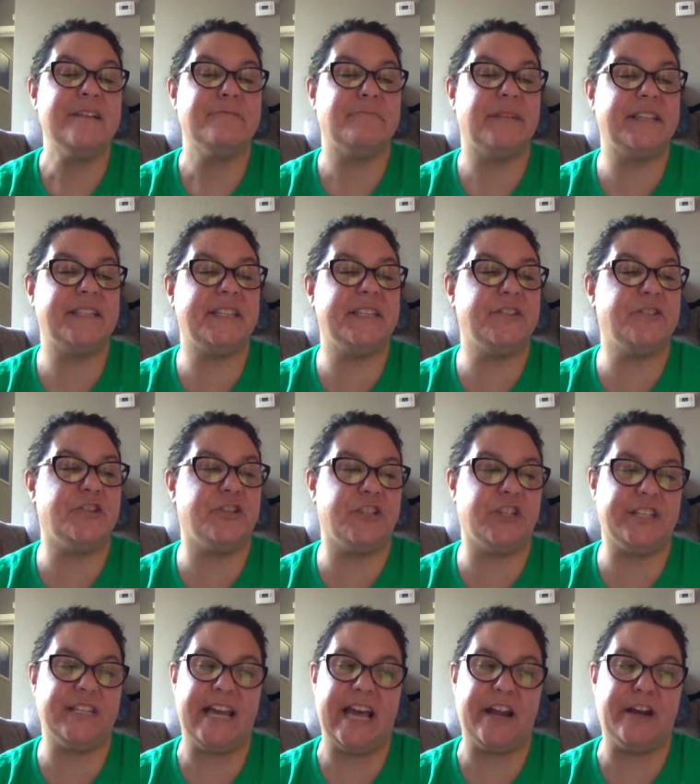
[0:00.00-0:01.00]
My sister
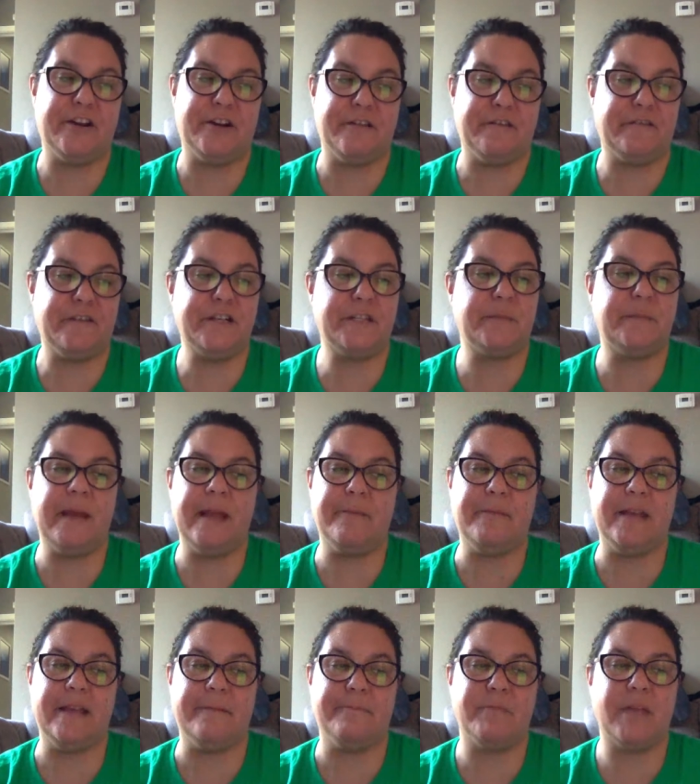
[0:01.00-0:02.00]
just had her first
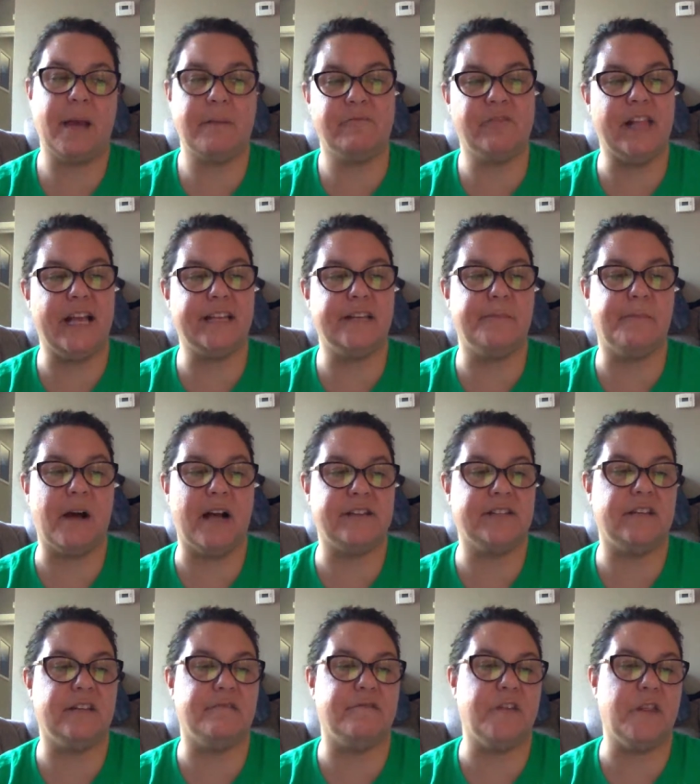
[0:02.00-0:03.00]
baby. I'm flying to
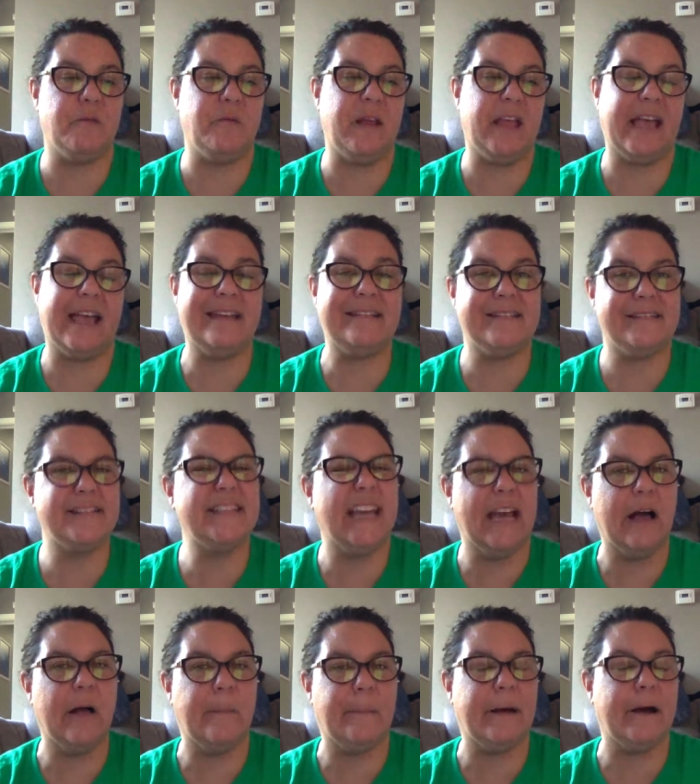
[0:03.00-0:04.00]
Boston for the weekend to
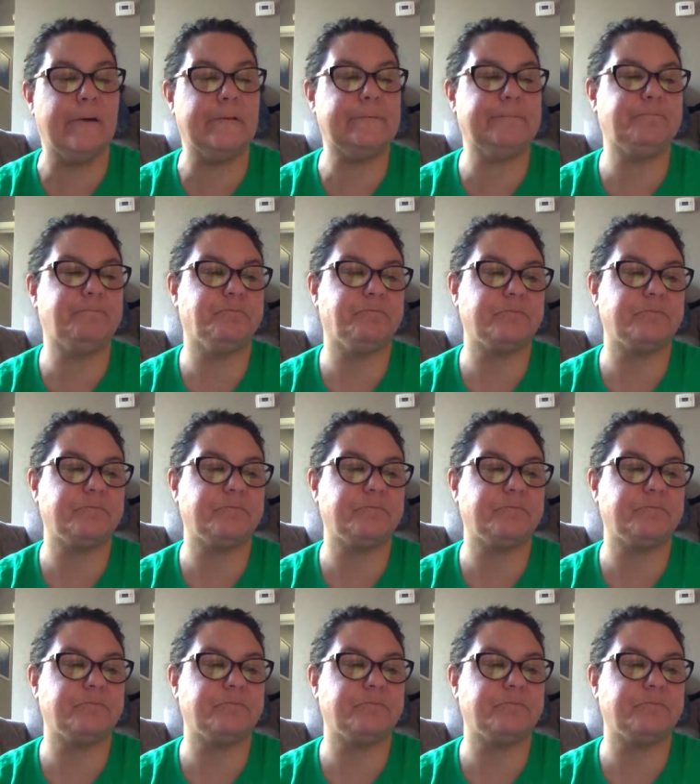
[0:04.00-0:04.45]
help out.